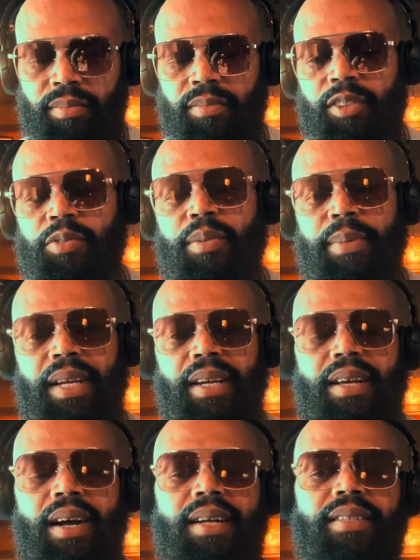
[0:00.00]
you were made in
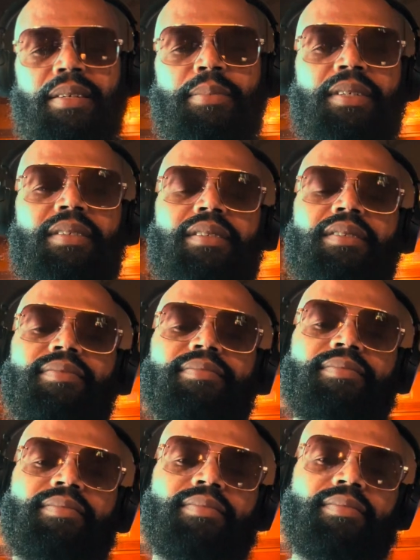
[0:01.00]
God's image.
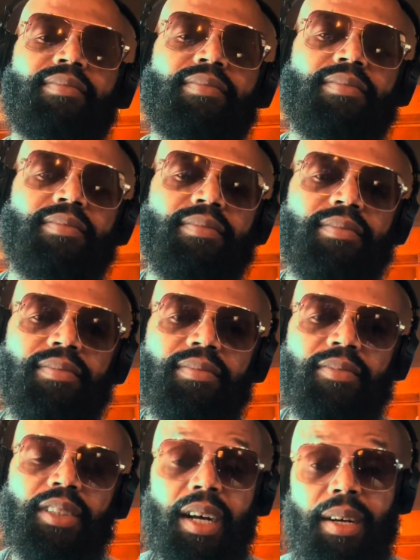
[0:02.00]

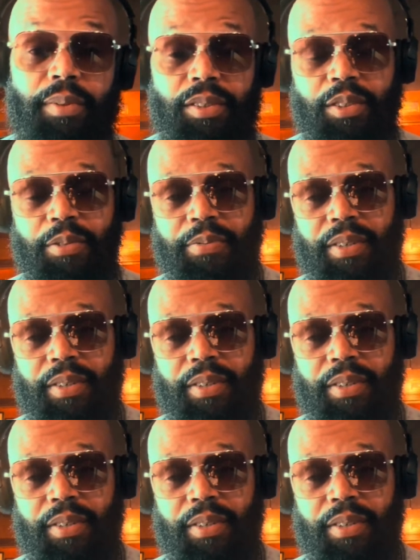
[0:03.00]
God put you